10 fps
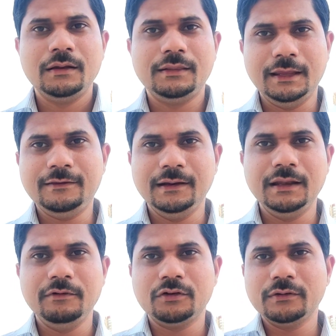these
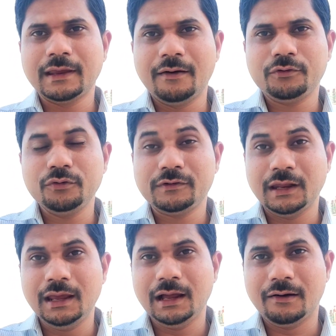individuals have to
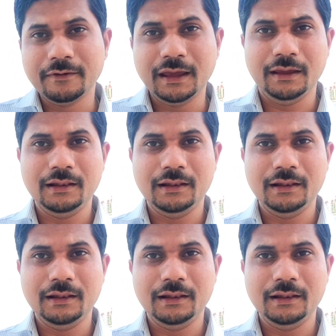stay away,